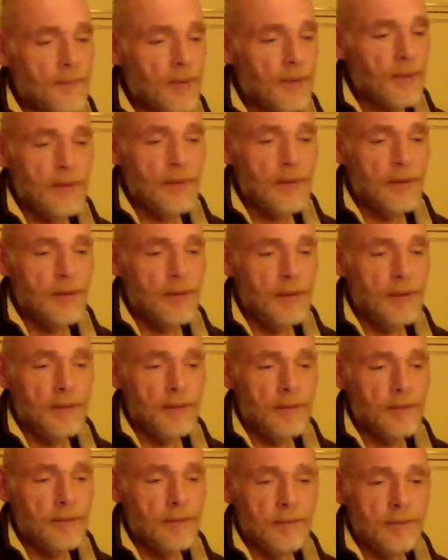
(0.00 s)
you
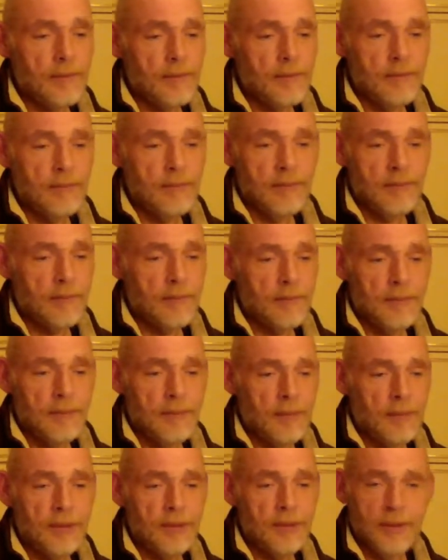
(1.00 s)
know,
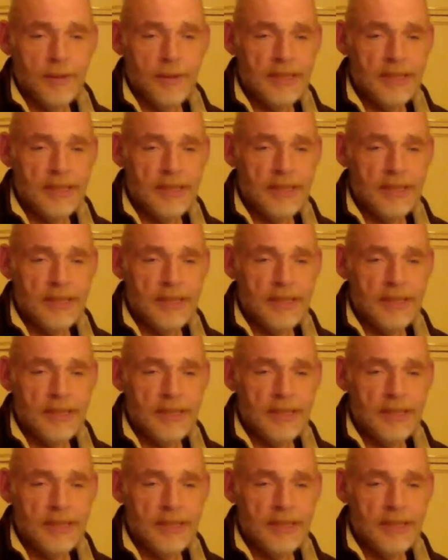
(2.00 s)
I'm sure